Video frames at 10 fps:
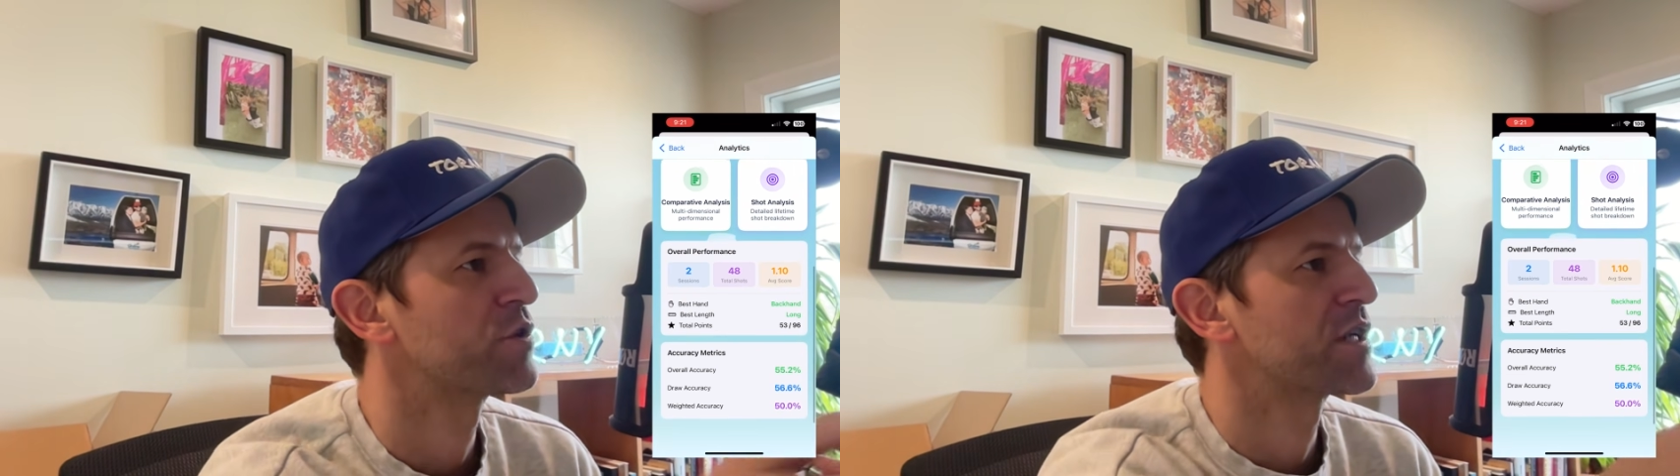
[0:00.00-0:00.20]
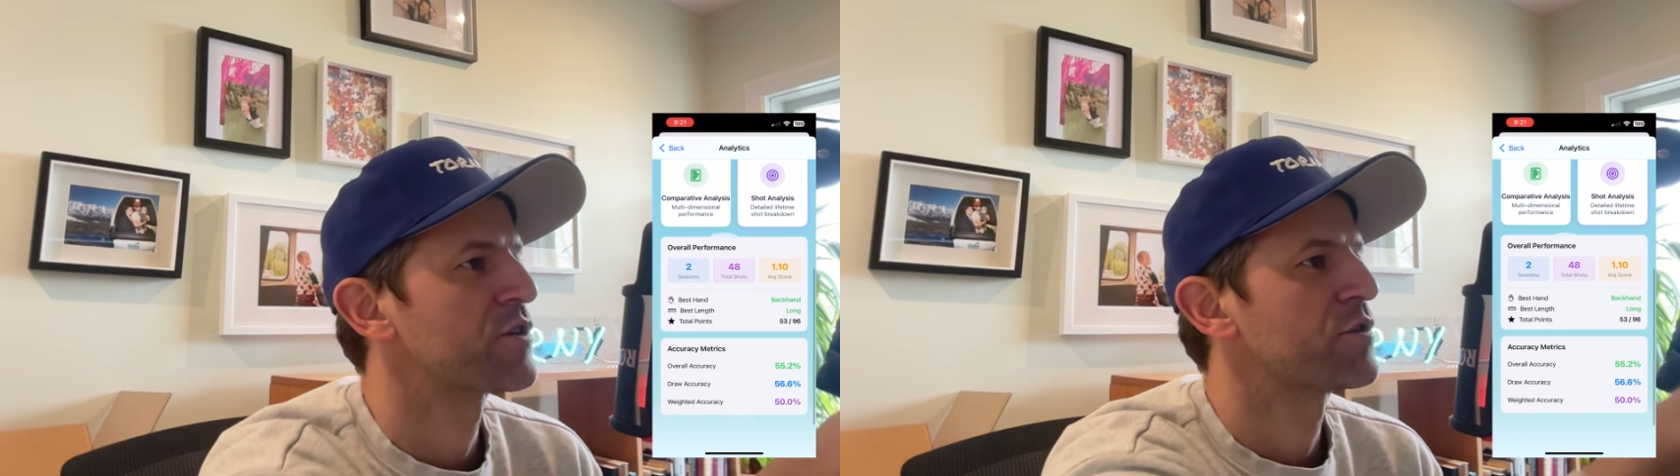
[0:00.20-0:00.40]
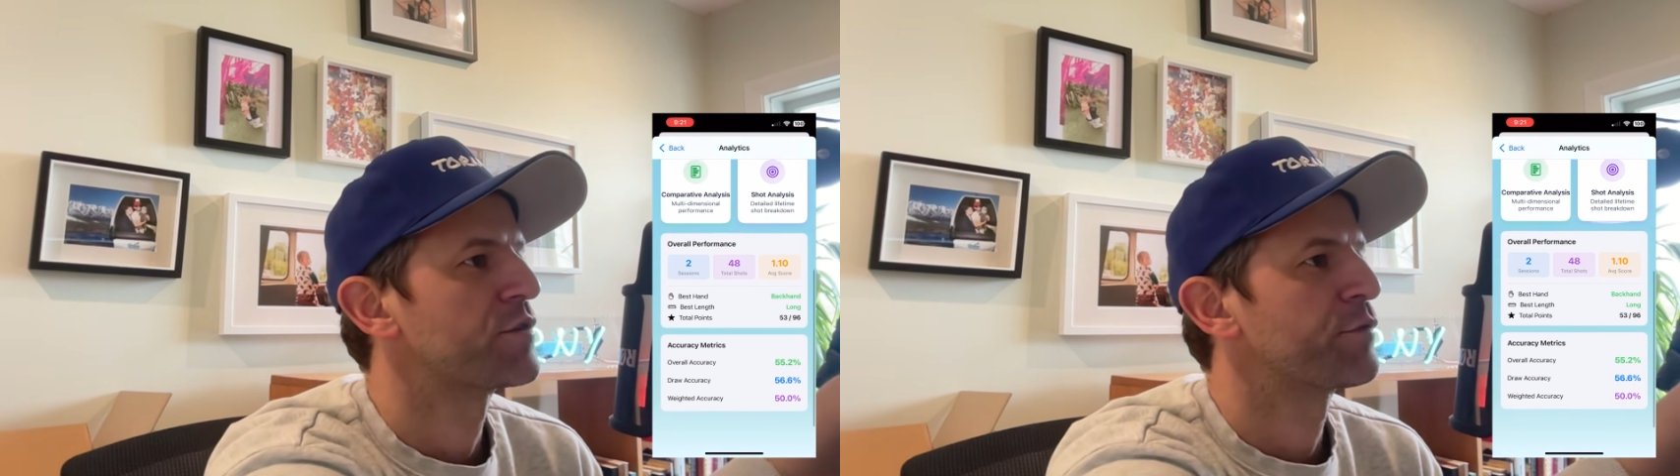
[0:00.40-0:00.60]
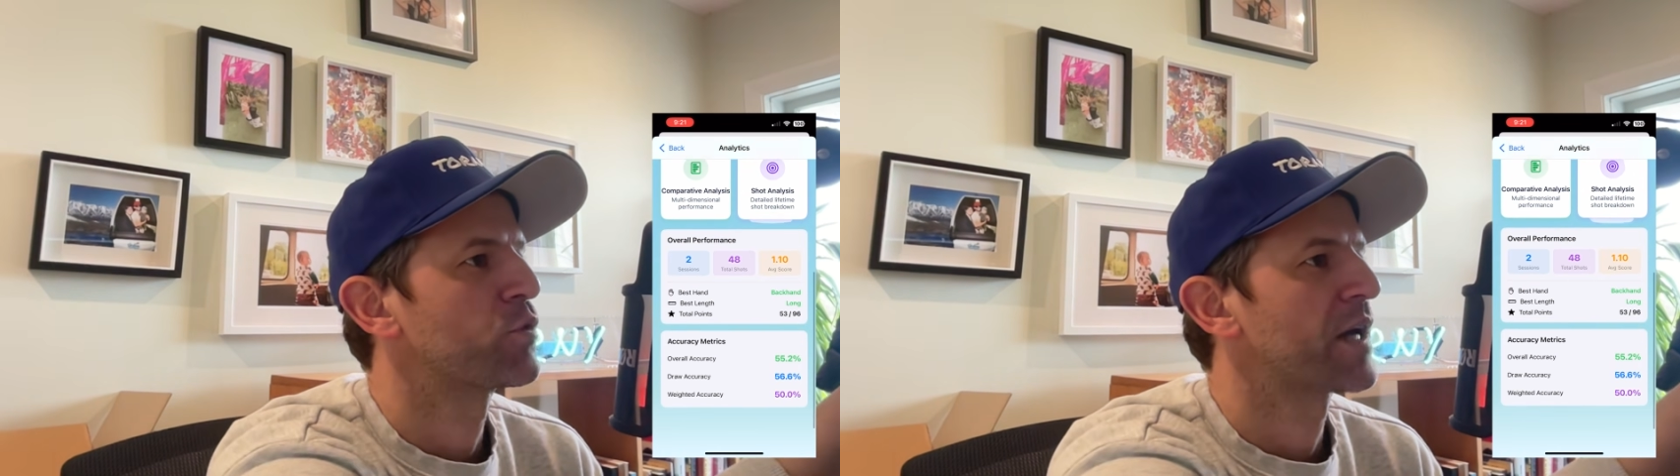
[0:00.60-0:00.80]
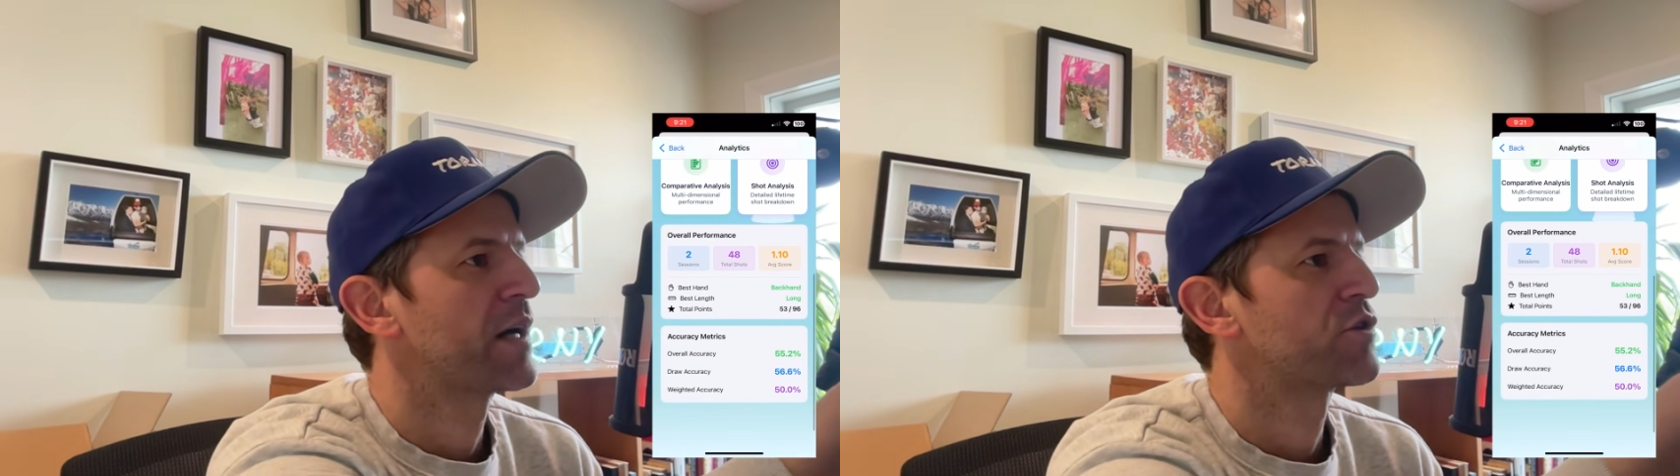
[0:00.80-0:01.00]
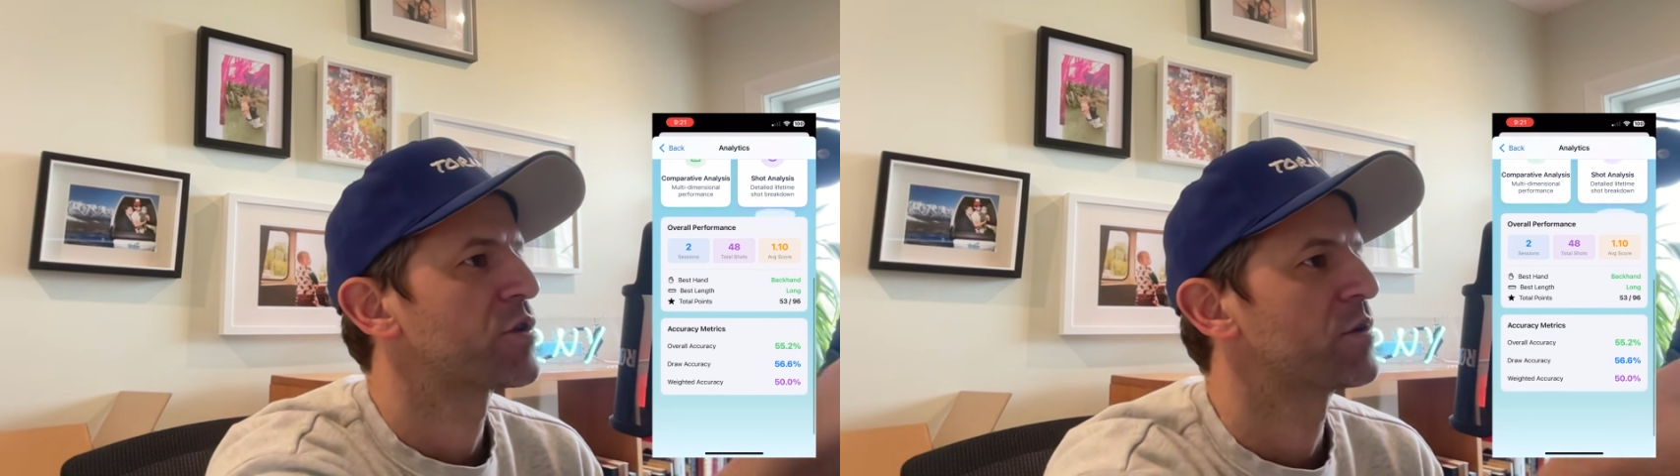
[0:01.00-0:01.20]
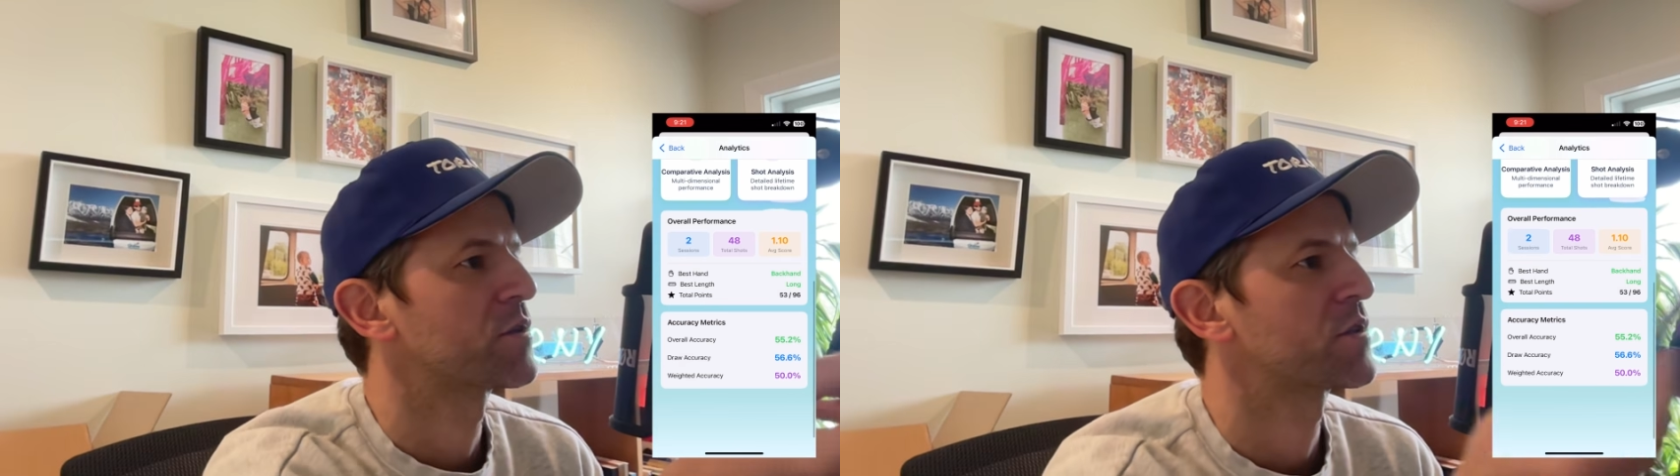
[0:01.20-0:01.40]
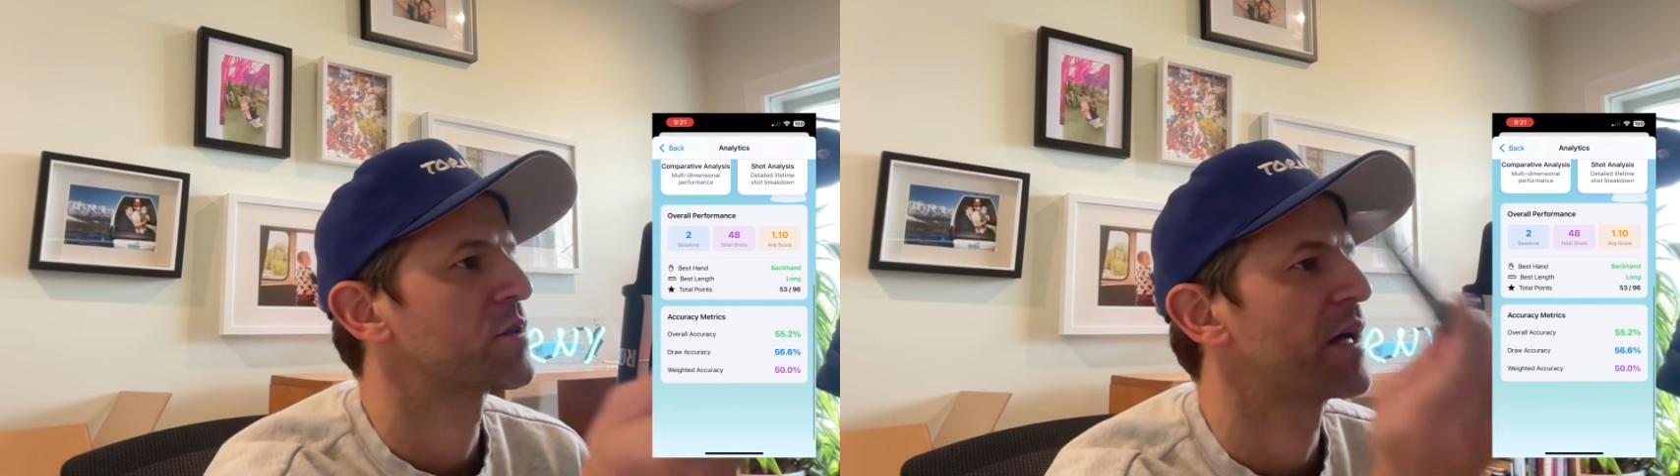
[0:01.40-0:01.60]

sessions, 48 shots,